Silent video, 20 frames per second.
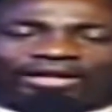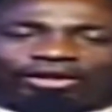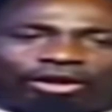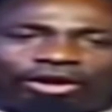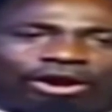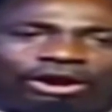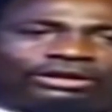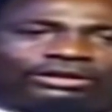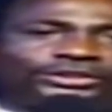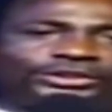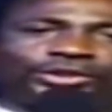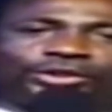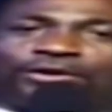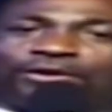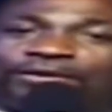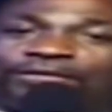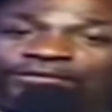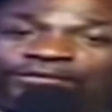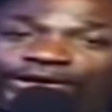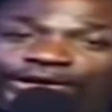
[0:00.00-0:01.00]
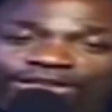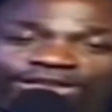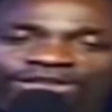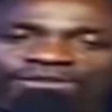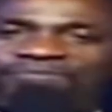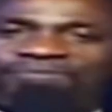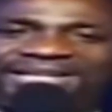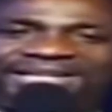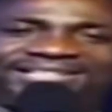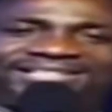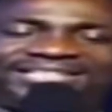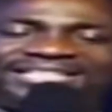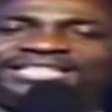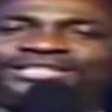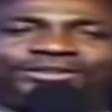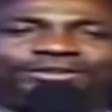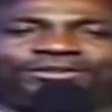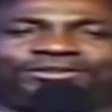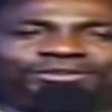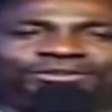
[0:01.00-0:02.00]
The culture of respect
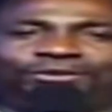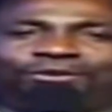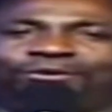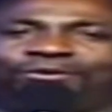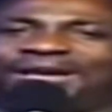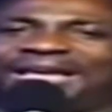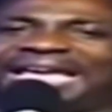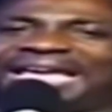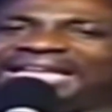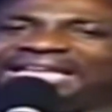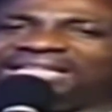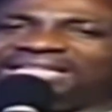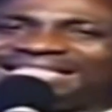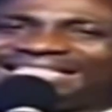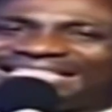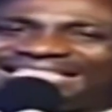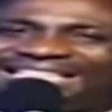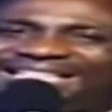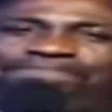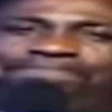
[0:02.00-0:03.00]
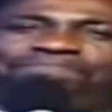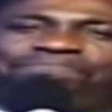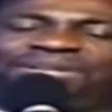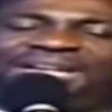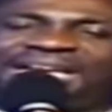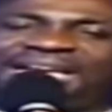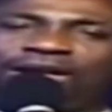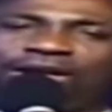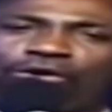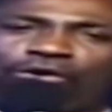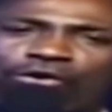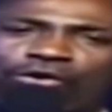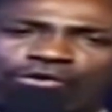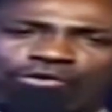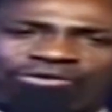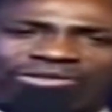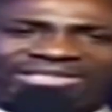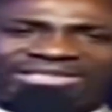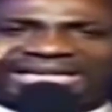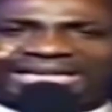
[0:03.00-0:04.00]
is also a deeply
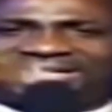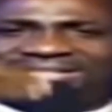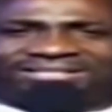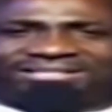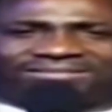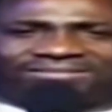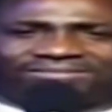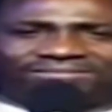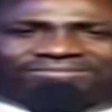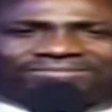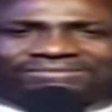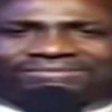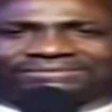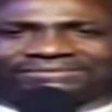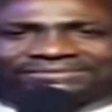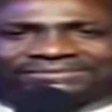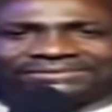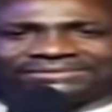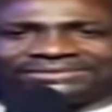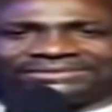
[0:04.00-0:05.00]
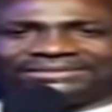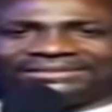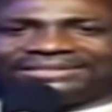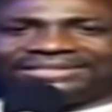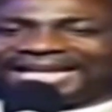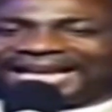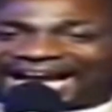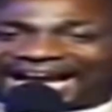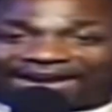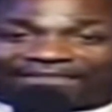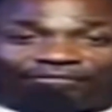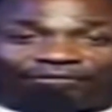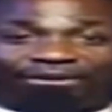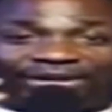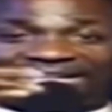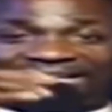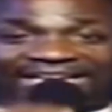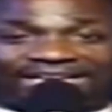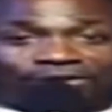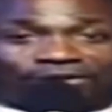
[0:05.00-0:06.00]
rooted
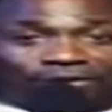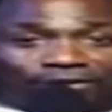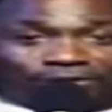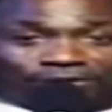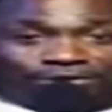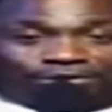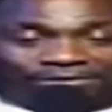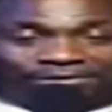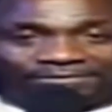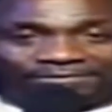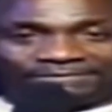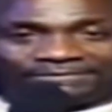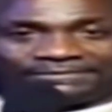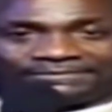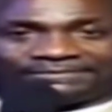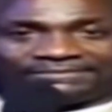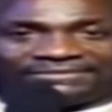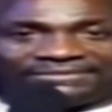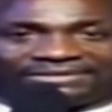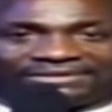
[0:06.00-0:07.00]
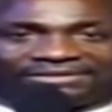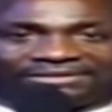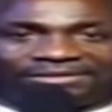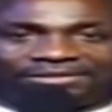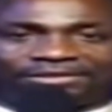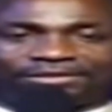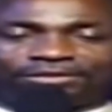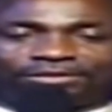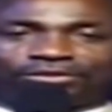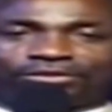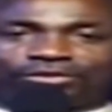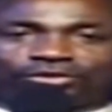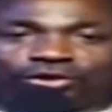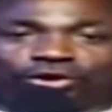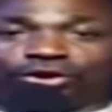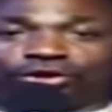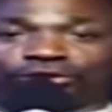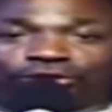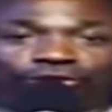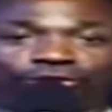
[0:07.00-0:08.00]
African culture.
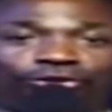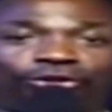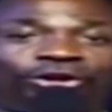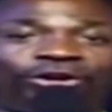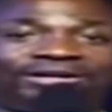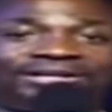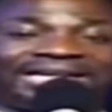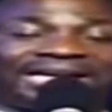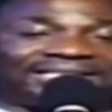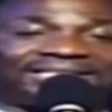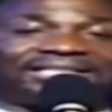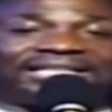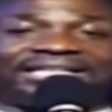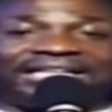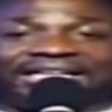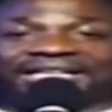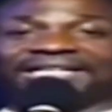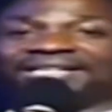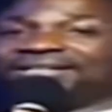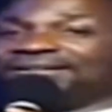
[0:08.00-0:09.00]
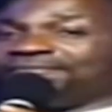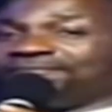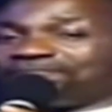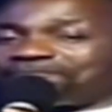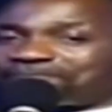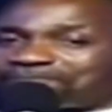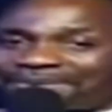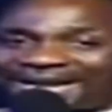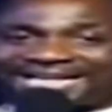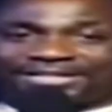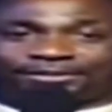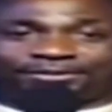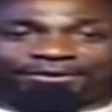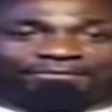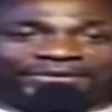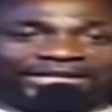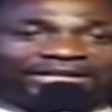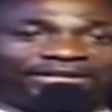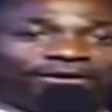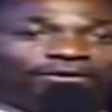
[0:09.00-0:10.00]
So strong that in parts
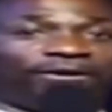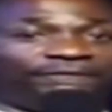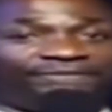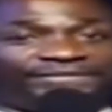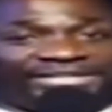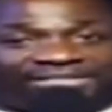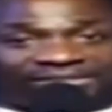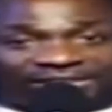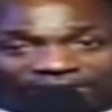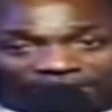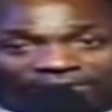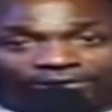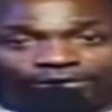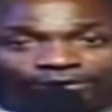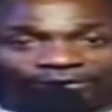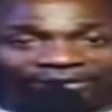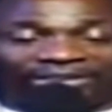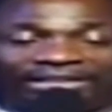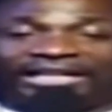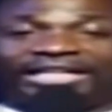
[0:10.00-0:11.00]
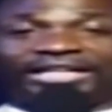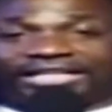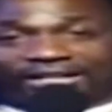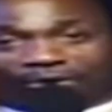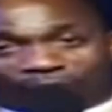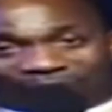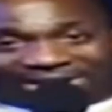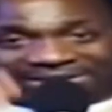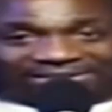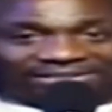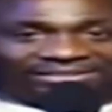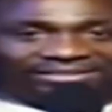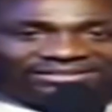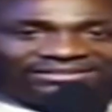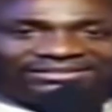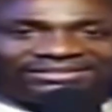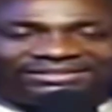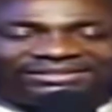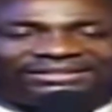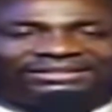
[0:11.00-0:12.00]
of this country, in the
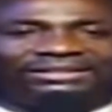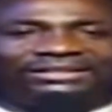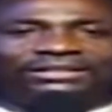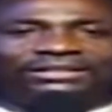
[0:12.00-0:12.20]
West,